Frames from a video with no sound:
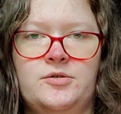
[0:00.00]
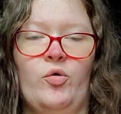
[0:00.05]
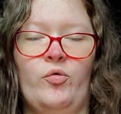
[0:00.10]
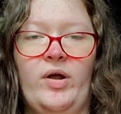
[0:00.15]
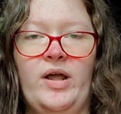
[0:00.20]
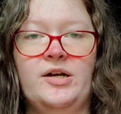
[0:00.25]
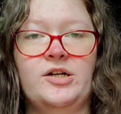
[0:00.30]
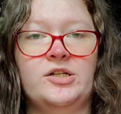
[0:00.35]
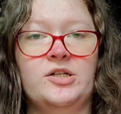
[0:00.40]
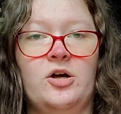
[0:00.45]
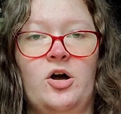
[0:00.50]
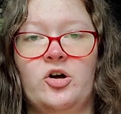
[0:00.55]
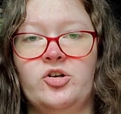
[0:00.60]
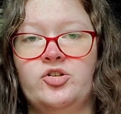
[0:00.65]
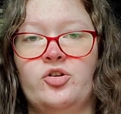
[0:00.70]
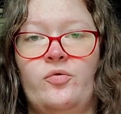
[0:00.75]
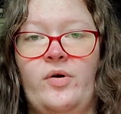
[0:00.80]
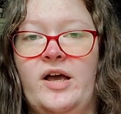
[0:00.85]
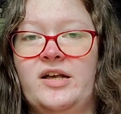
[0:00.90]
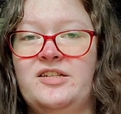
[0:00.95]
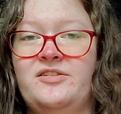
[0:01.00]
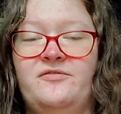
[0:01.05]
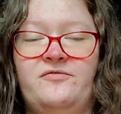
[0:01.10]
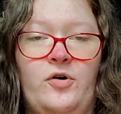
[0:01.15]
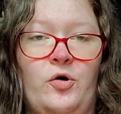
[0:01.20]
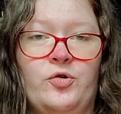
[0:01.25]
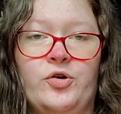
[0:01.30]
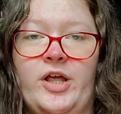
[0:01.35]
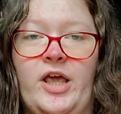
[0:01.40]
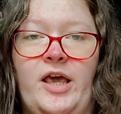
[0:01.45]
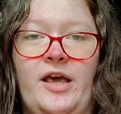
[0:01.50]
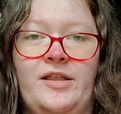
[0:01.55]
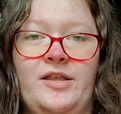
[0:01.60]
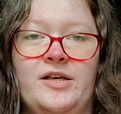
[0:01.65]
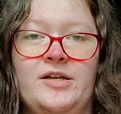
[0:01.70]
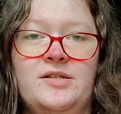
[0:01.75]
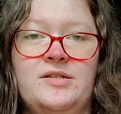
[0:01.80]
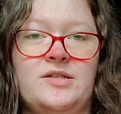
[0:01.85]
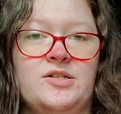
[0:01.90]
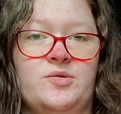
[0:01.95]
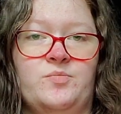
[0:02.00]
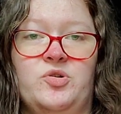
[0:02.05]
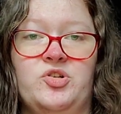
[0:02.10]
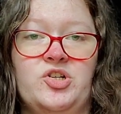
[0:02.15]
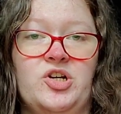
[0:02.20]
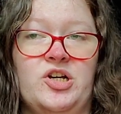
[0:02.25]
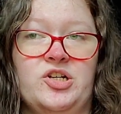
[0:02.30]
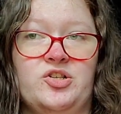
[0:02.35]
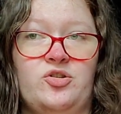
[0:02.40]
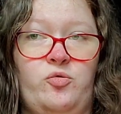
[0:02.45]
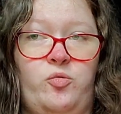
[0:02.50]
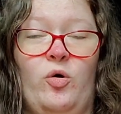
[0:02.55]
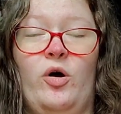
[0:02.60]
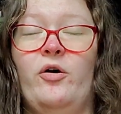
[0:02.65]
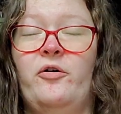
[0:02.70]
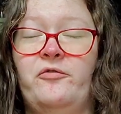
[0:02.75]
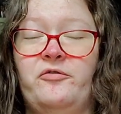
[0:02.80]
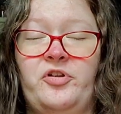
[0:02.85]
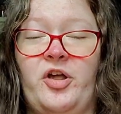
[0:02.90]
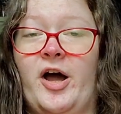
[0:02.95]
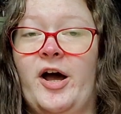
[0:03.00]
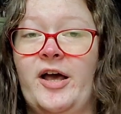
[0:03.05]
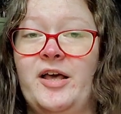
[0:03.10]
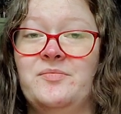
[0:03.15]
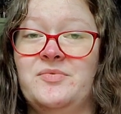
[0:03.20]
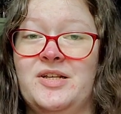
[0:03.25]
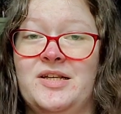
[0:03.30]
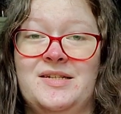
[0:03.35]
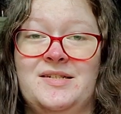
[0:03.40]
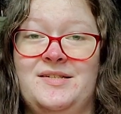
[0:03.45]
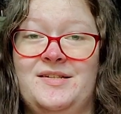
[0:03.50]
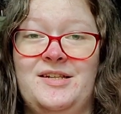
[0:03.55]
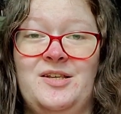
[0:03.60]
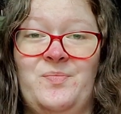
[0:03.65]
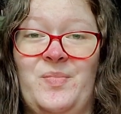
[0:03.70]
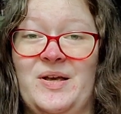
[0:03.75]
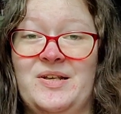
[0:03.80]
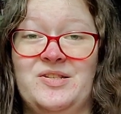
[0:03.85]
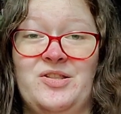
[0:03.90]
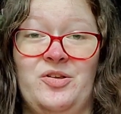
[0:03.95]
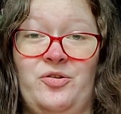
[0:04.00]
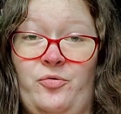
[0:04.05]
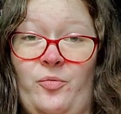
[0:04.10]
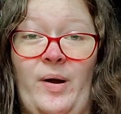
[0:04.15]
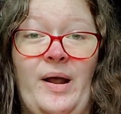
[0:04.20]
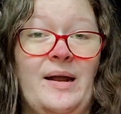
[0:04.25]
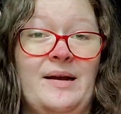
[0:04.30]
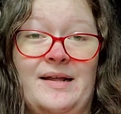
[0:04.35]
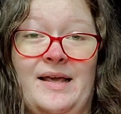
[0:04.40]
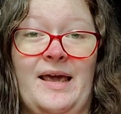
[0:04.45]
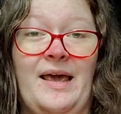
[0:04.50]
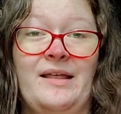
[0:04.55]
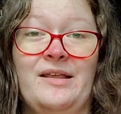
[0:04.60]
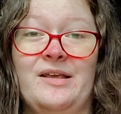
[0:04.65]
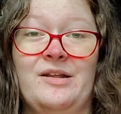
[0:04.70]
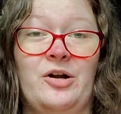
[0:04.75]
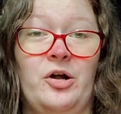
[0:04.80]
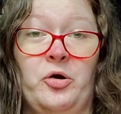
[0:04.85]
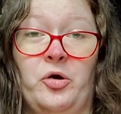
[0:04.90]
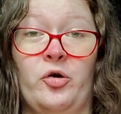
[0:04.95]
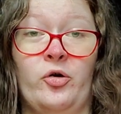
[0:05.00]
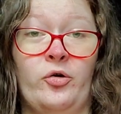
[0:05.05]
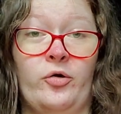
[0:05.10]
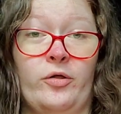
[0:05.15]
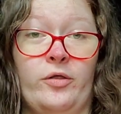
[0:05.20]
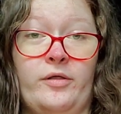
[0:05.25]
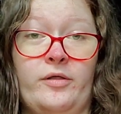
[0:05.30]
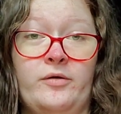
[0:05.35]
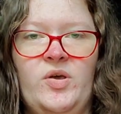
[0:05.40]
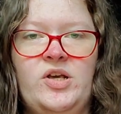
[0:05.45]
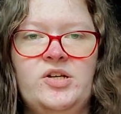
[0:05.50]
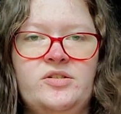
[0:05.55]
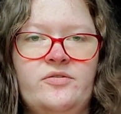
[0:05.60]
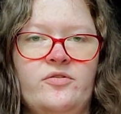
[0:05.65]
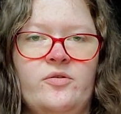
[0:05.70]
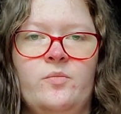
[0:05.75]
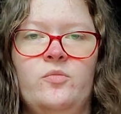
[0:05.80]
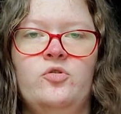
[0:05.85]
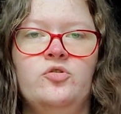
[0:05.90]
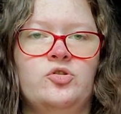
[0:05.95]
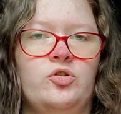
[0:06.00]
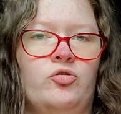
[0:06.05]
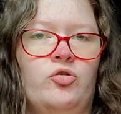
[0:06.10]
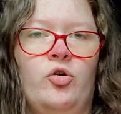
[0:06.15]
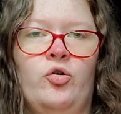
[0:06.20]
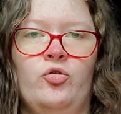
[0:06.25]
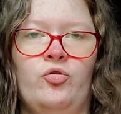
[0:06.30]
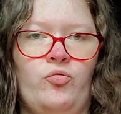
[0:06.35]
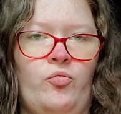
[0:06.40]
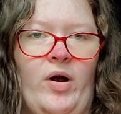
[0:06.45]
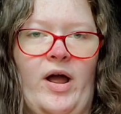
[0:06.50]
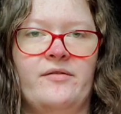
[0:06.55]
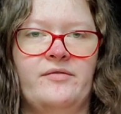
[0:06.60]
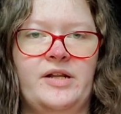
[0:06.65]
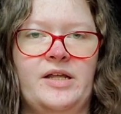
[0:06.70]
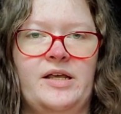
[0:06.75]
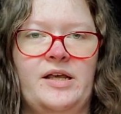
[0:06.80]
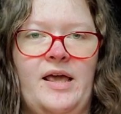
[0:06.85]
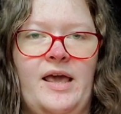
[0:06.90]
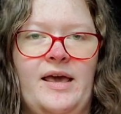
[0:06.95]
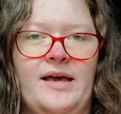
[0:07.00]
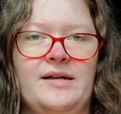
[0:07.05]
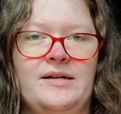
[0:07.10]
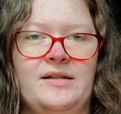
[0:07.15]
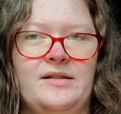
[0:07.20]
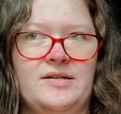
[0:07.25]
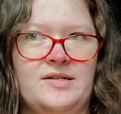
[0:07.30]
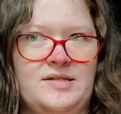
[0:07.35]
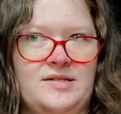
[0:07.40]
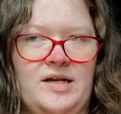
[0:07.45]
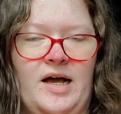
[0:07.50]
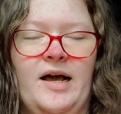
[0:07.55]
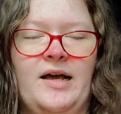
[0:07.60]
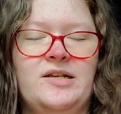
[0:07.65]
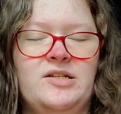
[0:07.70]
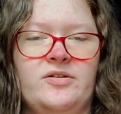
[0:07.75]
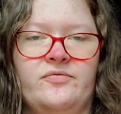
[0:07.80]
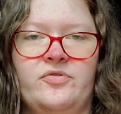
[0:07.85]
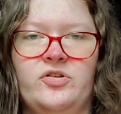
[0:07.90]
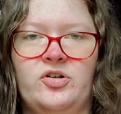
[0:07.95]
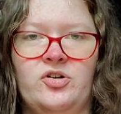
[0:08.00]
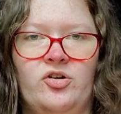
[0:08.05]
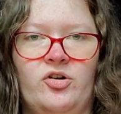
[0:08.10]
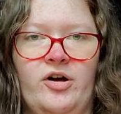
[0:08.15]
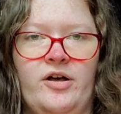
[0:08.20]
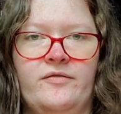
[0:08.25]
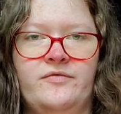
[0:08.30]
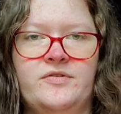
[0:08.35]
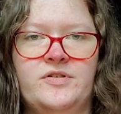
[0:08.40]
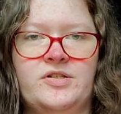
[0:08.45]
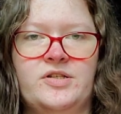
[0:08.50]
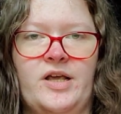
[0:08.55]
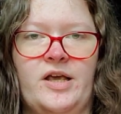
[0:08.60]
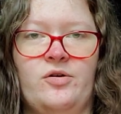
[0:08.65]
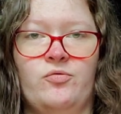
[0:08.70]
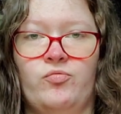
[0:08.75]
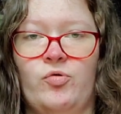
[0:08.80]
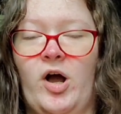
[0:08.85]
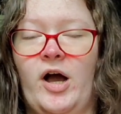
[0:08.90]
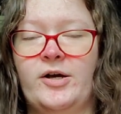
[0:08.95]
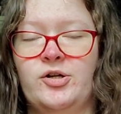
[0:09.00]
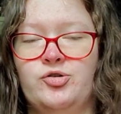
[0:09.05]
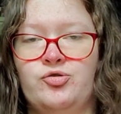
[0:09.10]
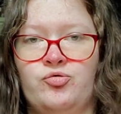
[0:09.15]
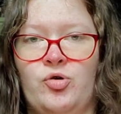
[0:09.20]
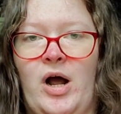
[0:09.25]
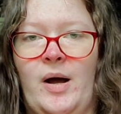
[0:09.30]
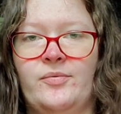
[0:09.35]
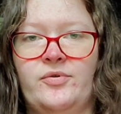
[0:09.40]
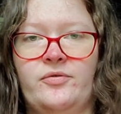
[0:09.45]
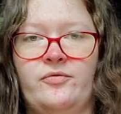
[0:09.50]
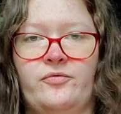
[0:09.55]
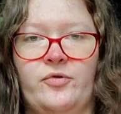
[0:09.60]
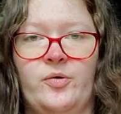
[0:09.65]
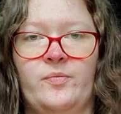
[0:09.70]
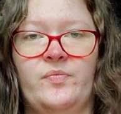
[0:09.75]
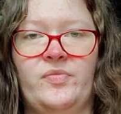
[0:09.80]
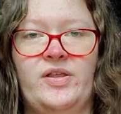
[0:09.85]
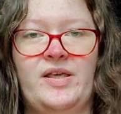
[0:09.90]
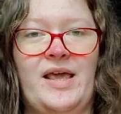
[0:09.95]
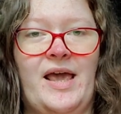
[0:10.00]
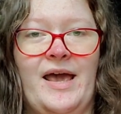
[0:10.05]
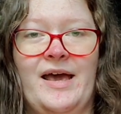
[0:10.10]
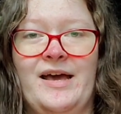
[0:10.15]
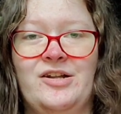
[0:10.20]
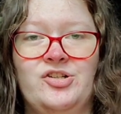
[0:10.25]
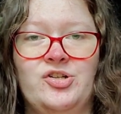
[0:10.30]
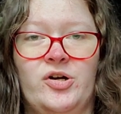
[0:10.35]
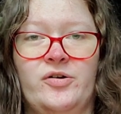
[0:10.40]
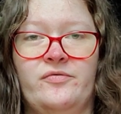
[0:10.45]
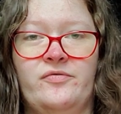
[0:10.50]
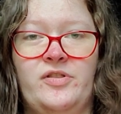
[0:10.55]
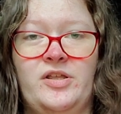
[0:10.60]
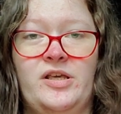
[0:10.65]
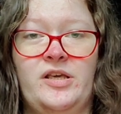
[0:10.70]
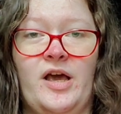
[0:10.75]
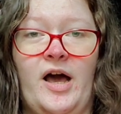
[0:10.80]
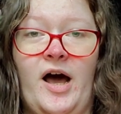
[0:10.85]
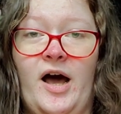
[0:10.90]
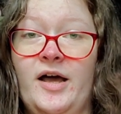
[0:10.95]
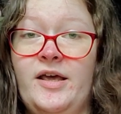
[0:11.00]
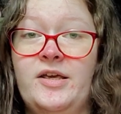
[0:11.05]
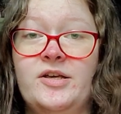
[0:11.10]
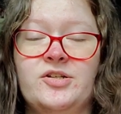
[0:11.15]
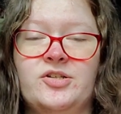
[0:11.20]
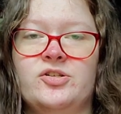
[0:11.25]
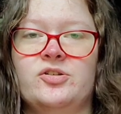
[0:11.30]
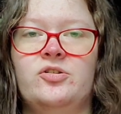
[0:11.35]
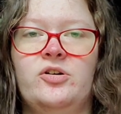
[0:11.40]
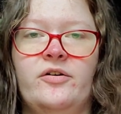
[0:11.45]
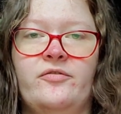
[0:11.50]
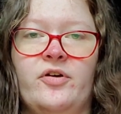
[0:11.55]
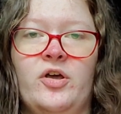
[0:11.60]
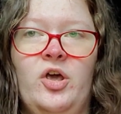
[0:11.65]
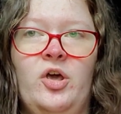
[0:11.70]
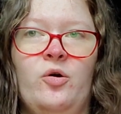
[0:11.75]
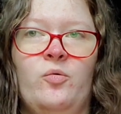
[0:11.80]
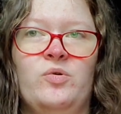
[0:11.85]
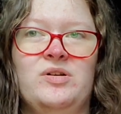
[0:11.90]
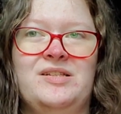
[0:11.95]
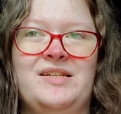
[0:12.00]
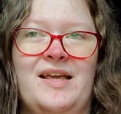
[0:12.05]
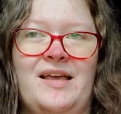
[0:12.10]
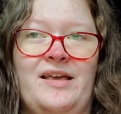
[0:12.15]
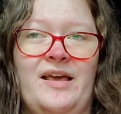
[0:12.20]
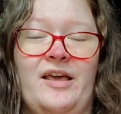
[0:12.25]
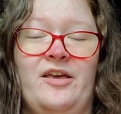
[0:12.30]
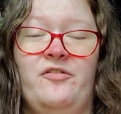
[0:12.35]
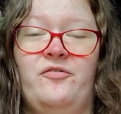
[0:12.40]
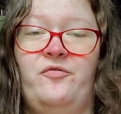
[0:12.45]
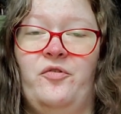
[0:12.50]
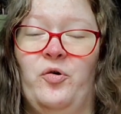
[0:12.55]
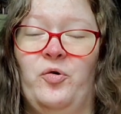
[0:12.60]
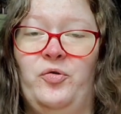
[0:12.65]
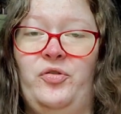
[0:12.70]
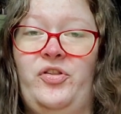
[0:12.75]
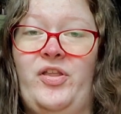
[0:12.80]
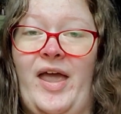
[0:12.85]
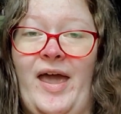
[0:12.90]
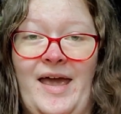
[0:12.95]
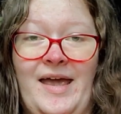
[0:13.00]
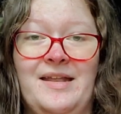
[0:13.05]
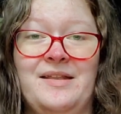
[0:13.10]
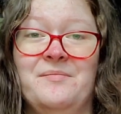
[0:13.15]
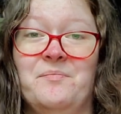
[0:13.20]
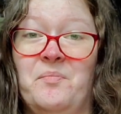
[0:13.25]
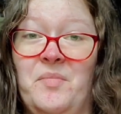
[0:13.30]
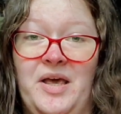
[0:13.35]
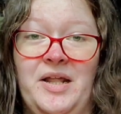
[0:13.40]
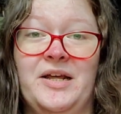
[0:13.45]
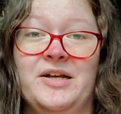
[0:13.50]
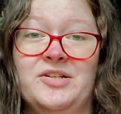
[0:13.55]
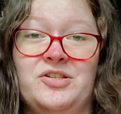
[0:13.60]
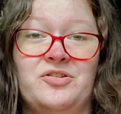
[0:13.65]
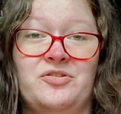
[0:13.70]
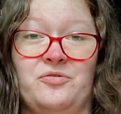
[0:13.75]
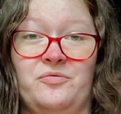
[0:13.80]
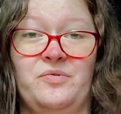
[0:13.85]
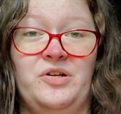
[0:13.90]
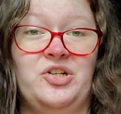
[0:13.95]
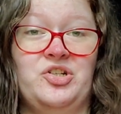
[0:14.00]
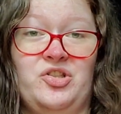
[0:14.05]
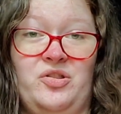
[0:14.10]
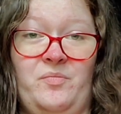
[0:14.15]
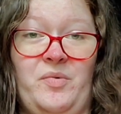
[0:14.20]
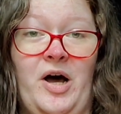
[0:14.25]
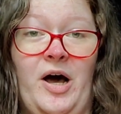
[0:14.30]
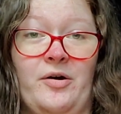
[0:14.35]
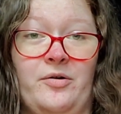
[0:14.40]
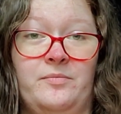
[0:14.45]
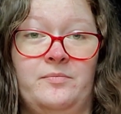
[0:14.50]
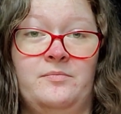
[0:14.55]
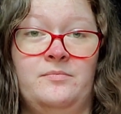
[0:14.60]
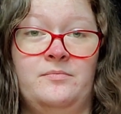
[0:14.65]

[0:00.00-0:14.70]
Miranda also has fault canyons as much as 12 times as deep as the Grand Canyon on Earth. Because of the moon's low gravity and the size of the cliffs, a rock dropped from the edge of the highest cliff would take a full 10 minutes to reach the bottom.